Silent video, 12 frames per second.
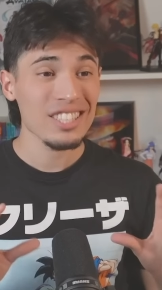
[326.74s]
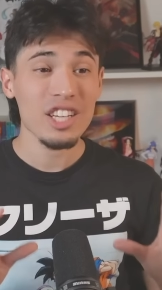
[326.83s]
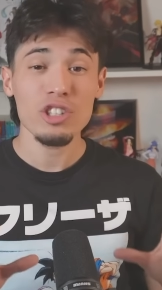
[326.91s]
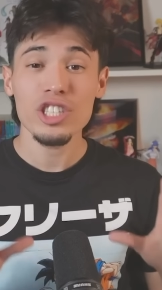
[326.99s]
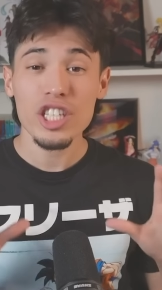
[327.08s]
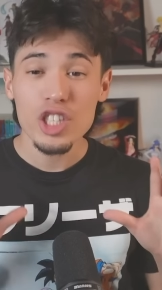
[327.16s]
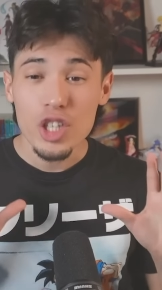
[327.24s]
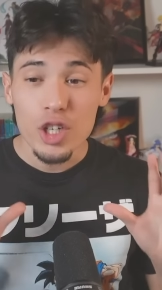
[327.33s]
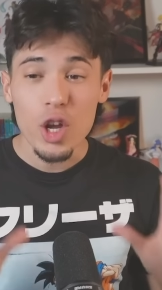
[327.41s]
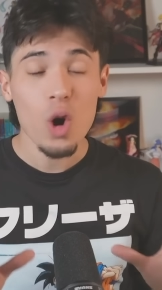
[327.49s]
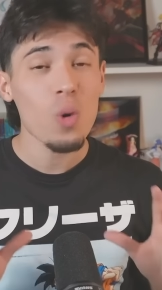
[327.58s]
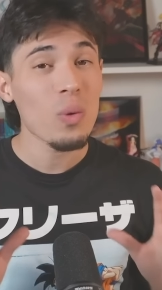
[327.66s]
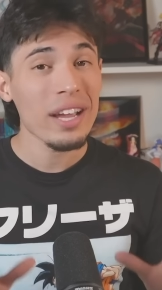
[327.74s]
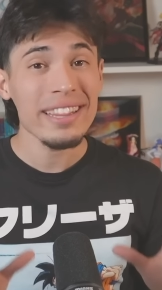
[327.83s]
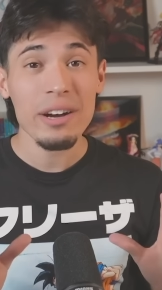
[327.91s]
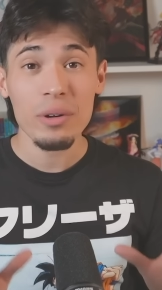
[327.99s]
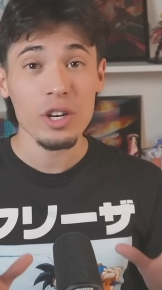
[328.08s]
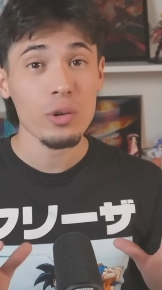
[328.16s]
there's just no way
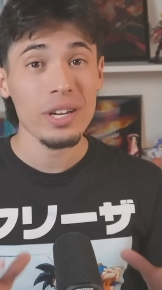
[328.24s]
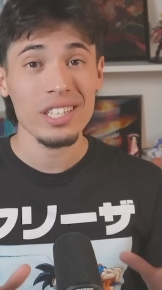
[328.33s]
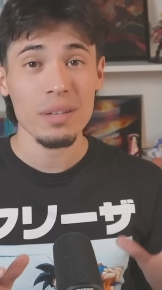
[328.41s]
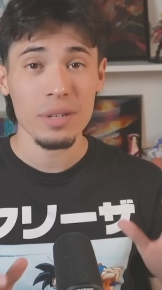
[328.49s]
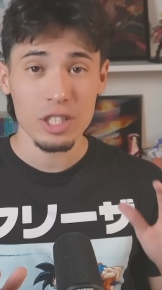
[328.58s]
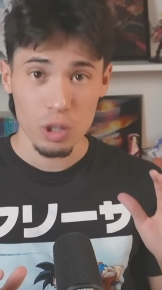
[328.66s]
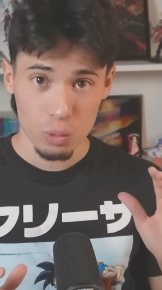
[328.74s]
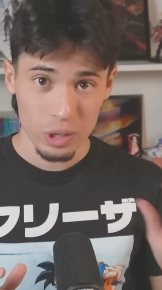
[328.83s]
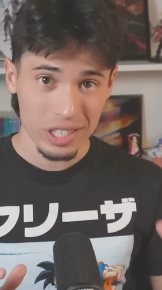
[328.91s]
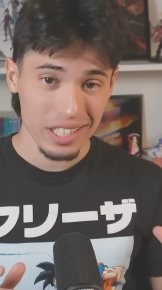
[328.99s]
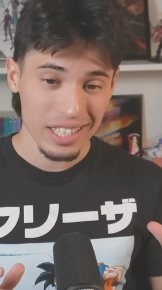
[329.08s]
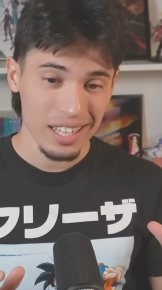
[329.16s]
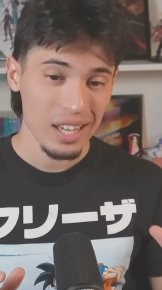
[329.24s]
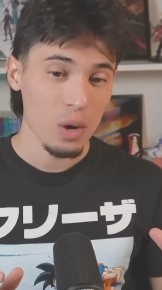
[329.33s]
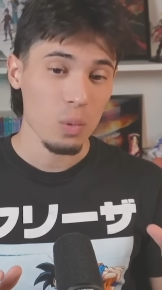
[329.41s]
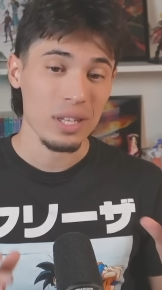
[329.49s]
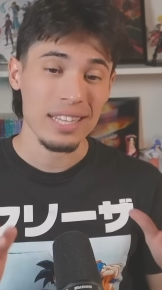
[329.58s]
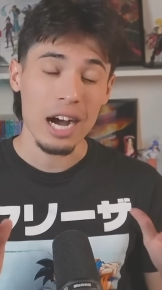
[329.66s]
they would agree to something so risky
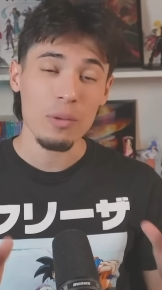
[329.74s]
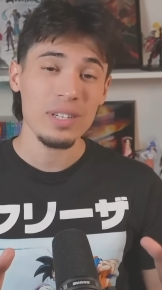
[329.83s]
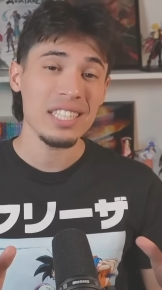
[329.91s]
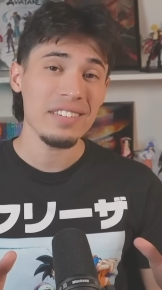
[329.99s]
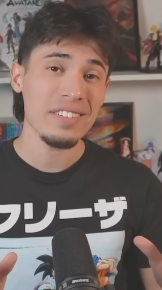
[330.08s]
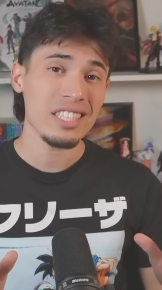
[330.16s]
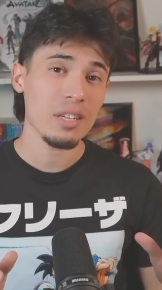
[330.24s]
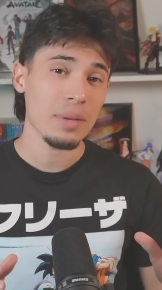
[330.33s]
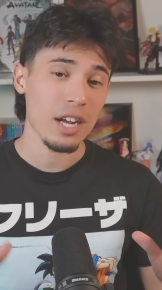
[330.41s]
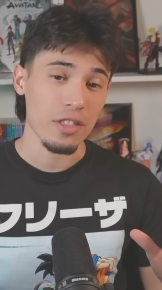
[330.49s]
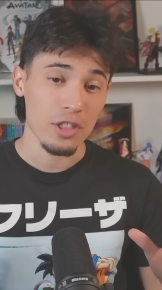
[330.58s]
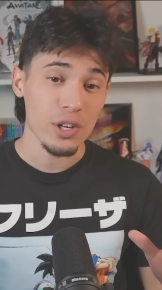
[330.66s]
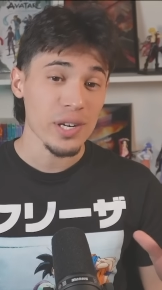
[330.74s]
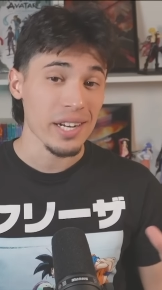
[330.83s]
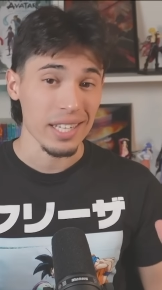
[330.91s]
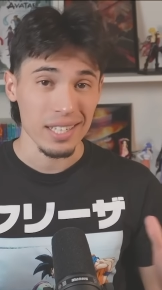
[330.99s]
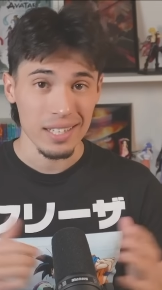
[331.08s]
without receiving something on their end.